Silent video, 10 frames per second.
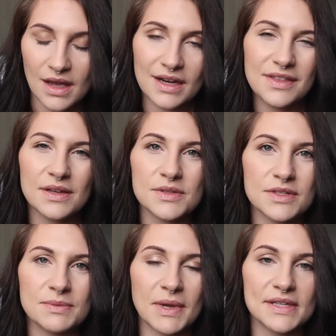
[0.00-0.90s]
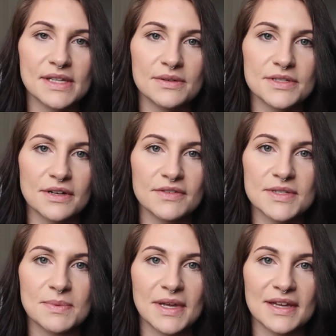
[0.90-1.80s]
And I think it was just because I was
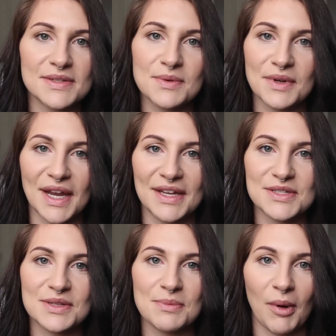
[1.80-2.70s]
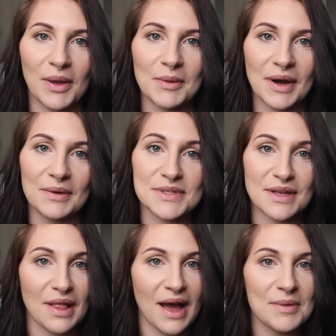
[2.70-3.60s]
nervous, because we were getting to the point where it was
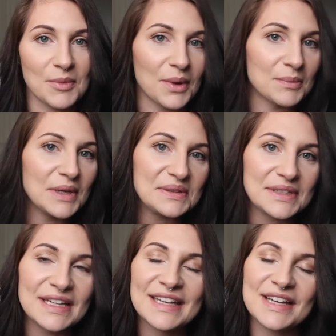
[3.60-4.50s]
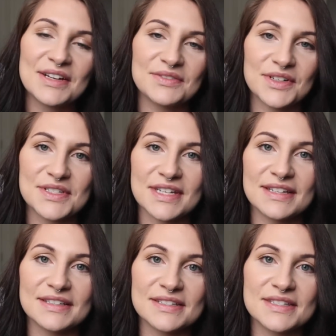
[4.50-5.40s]
a lot more milk
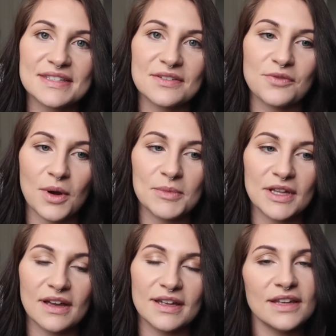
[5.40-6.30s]
versus formula.